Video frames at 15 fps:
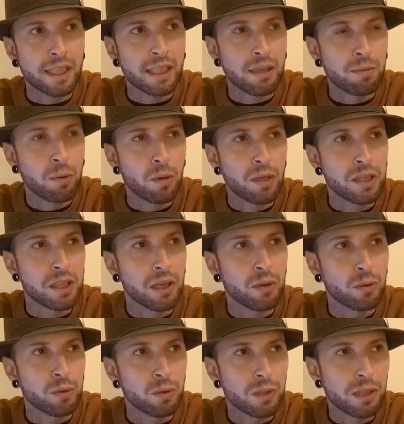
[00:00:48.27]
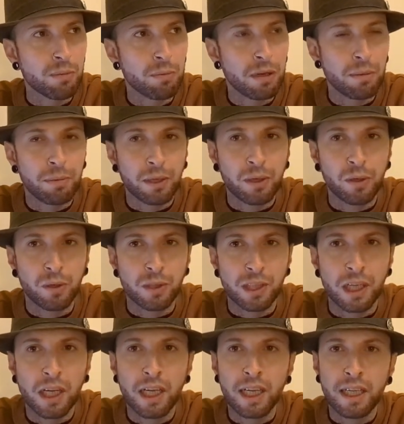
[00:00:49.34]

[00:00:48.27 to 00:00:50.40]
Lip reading: in the polytunnel simply because it